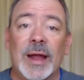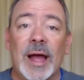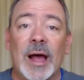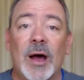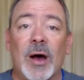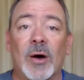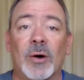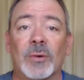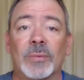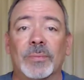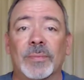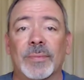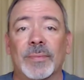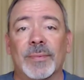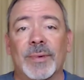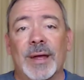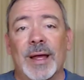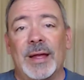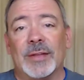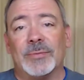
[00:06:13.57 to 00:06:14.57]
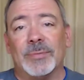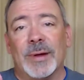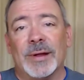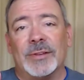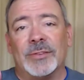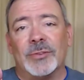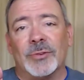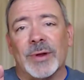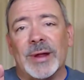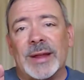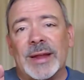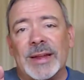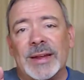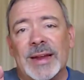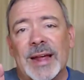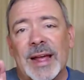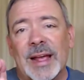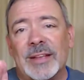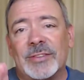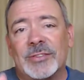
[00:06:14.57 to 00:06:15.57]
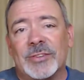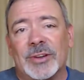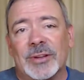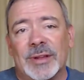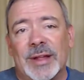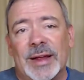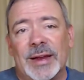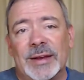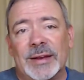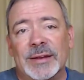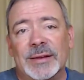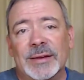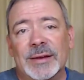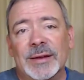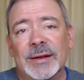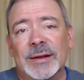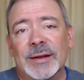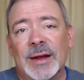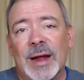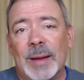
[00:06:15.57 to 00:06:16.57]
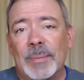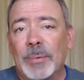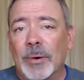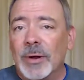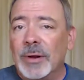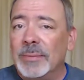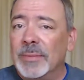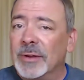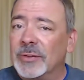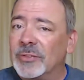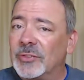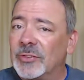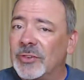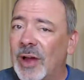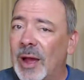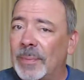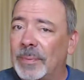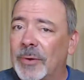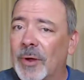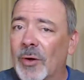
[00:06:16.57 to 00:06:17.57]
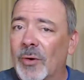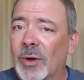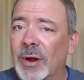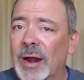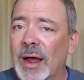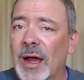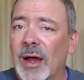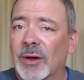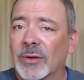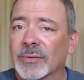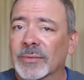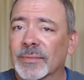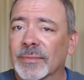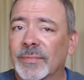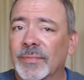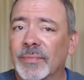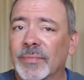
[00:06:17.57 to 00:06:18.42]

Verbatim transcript: Now, as my drinking escalated, I pretty much stopped going out.